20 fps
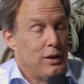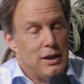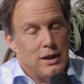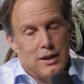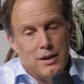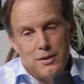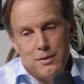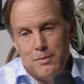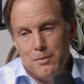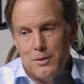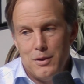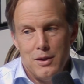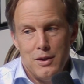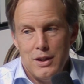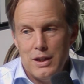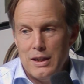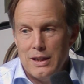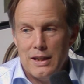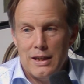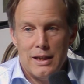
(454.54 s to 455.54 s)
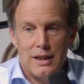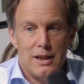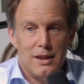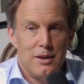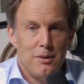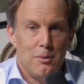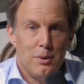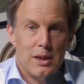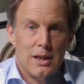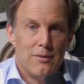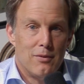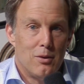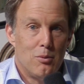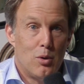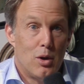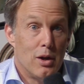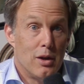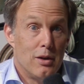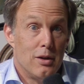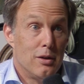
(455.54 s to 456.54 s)
And the DA, whatever,
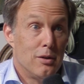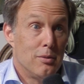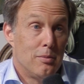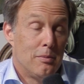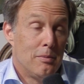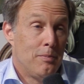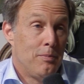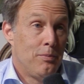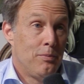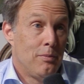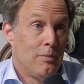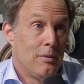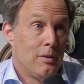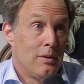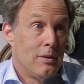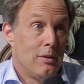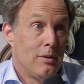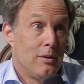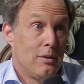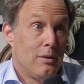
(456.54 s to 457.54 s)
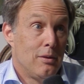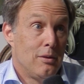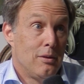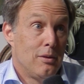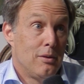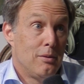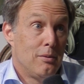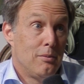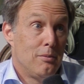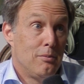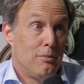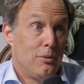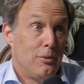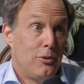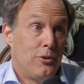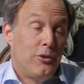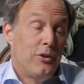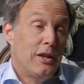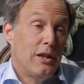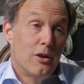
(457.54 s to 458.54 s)
wanted to
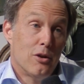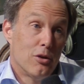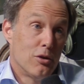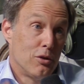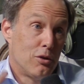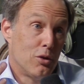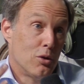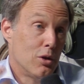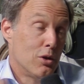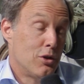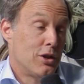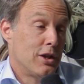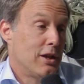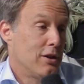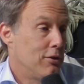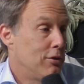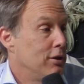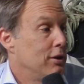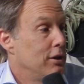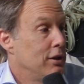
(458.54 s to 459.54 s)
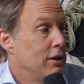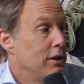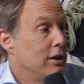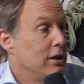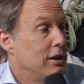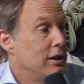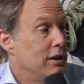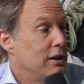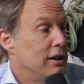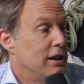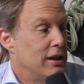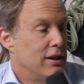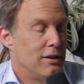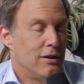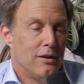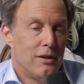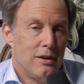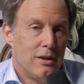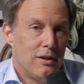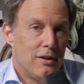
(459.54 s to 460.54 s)
see her go to jail.
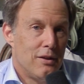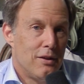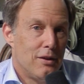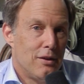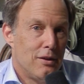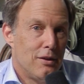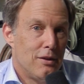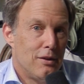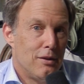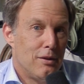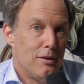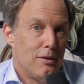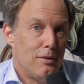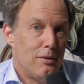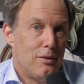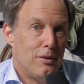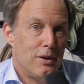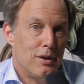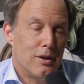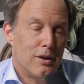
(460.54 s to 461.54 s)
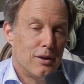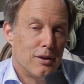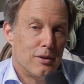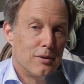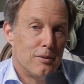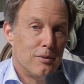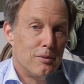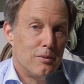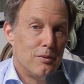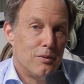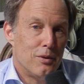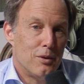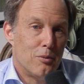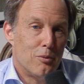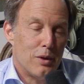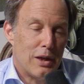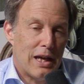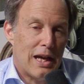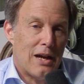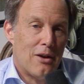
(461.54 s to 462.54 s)
And the
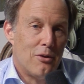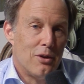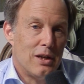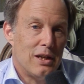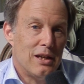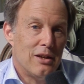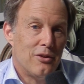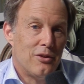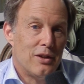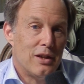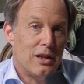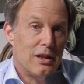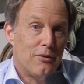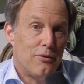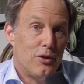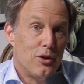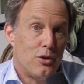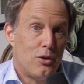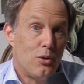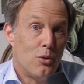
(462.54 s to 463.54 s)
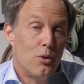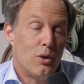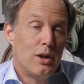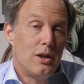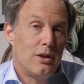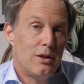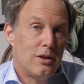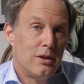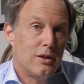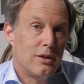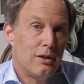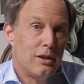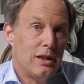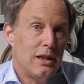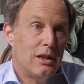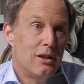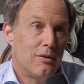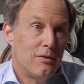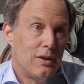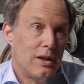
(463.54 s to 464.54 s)
reality is that if you're going to
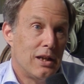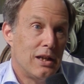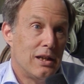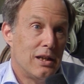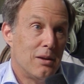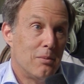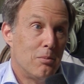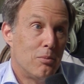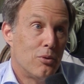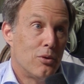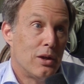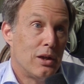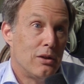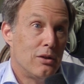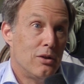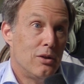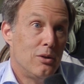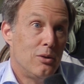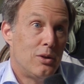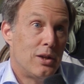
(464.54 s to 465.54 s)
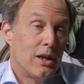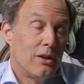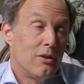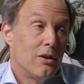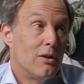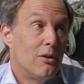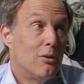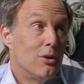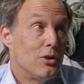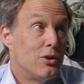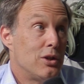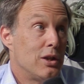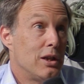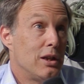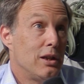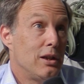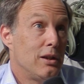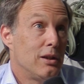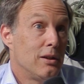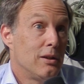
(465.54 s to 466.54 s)
innovate and bring new
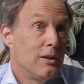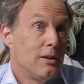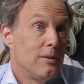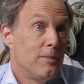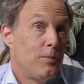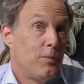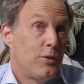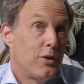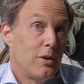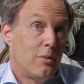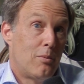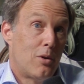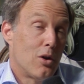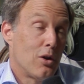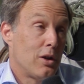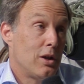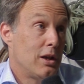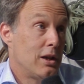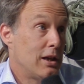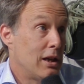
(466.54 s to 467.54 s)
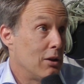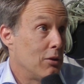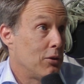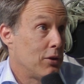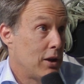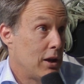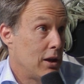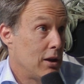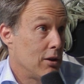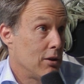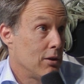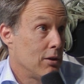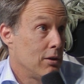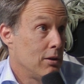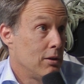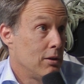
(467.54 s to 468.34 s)
technology to market in healthcare,